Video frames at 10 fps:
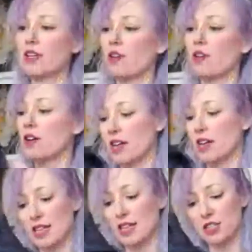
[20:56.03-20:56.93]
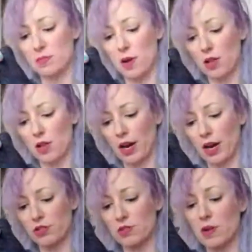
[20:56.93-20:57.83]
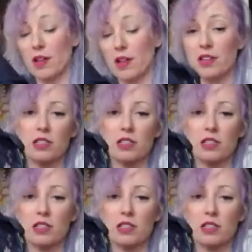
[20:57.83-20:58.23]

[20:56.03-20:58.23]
all size like small or extra small. This is a